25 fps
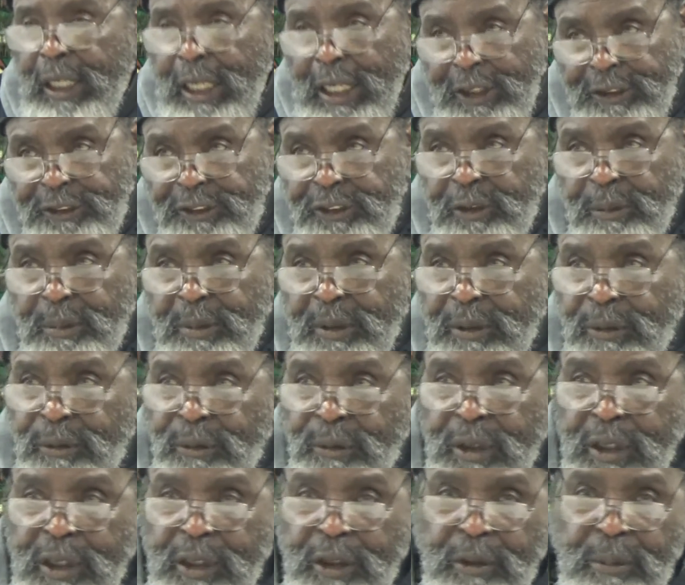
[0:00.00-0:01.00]
has to be
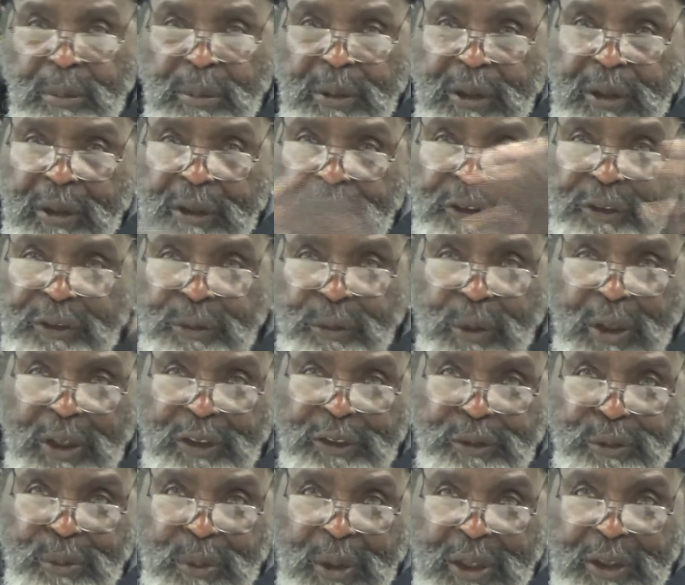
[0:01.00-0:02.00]
real, because
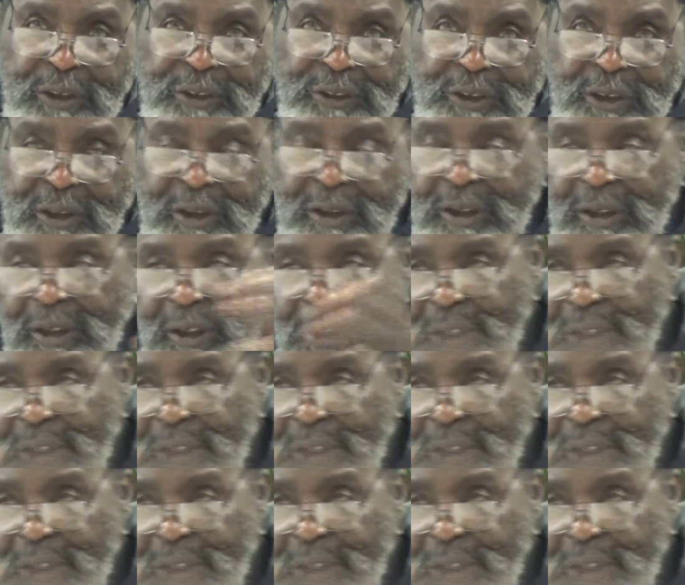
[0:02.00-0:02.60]
waswasa